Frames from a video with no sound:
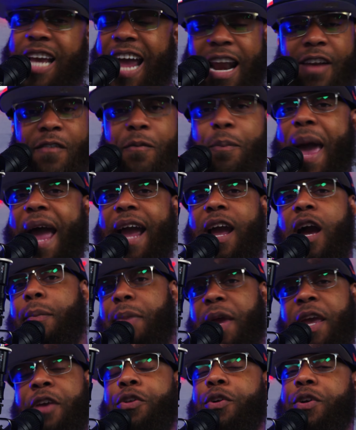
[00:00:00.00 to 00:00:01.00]
kind of back
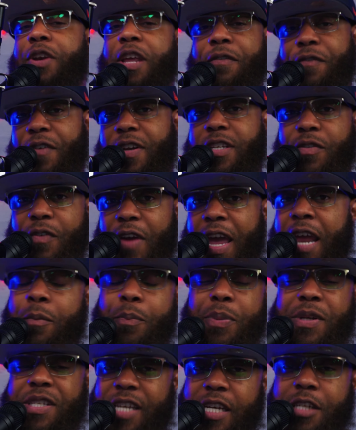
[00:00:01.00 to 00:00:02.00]
up either defensive
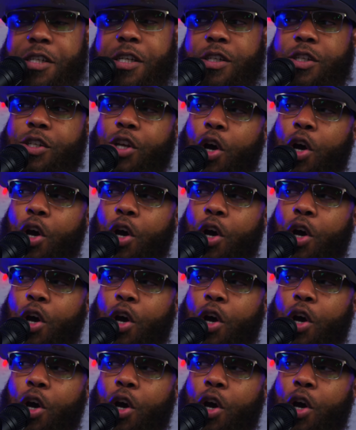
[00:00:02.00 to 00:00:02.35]
end position.